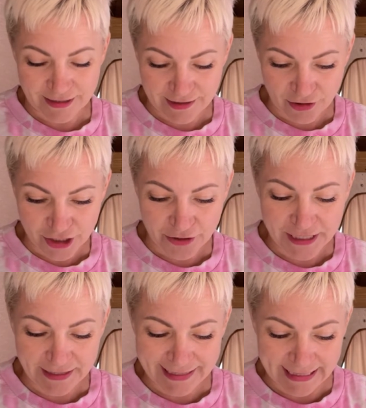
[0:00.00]
started to go
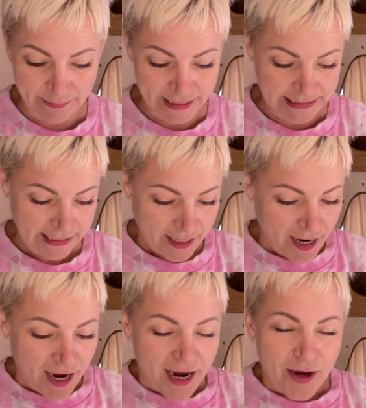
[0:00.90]
down a little bit.
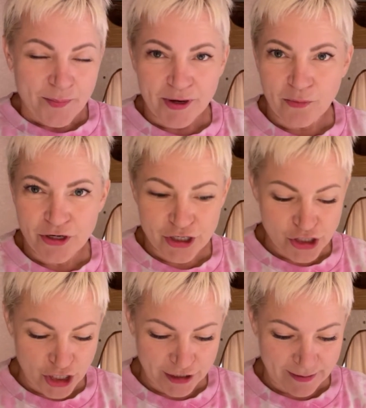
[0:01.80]
But I wanted to show
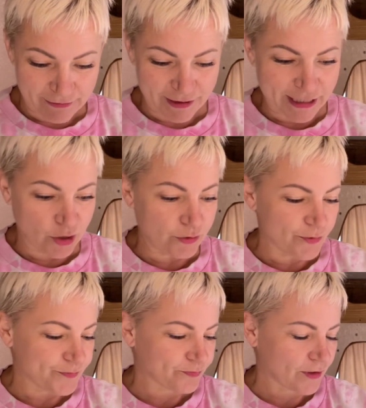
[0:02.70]
you something really cool.
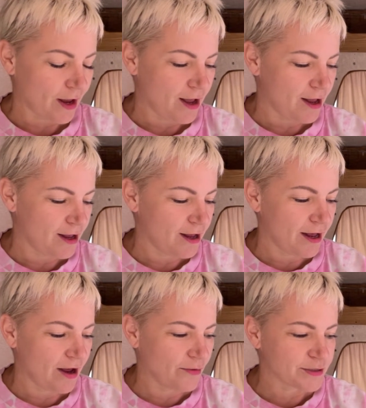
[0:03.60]
I
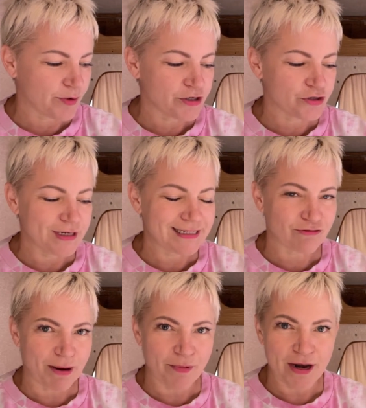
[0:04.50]
was approached on
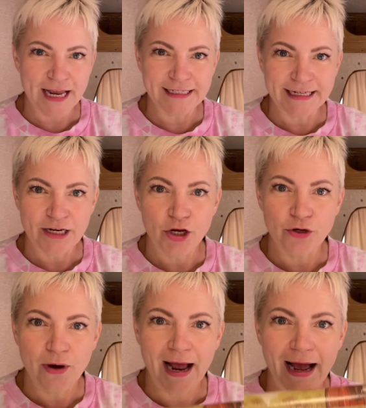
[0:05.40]
Instagram by a lady who
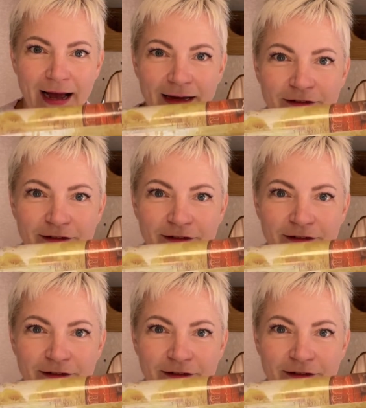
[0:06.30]
had